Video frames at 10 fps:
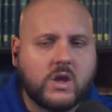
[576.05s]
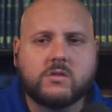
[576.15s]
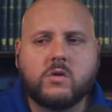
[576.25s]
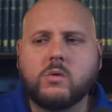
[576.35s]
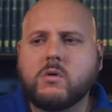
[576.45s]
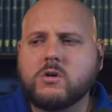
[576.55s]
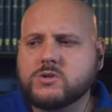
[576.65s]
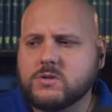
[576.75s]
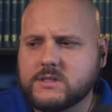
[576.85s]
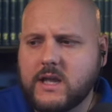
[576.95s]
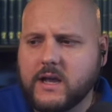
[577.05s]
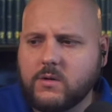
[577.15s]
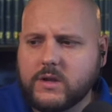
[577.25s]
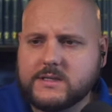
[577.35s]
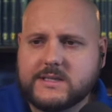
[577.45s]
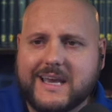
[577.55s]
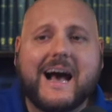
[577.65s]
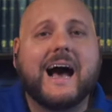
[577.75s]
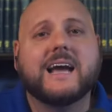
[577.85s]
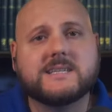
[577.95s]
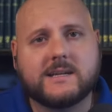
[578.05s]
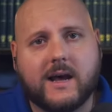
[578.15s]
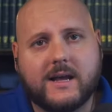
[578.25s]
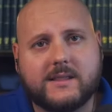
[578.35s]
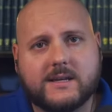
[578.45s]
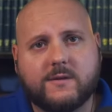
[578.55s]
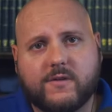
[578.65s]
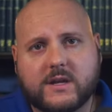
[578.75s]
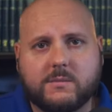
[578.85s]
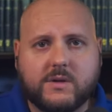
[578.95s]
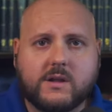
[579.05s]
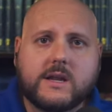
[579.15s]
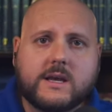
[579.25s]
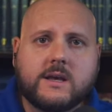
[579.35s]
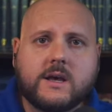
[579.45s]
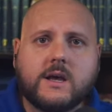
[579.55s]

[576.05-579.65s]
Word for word: though Marshall is not going to say, I deny the indefectibility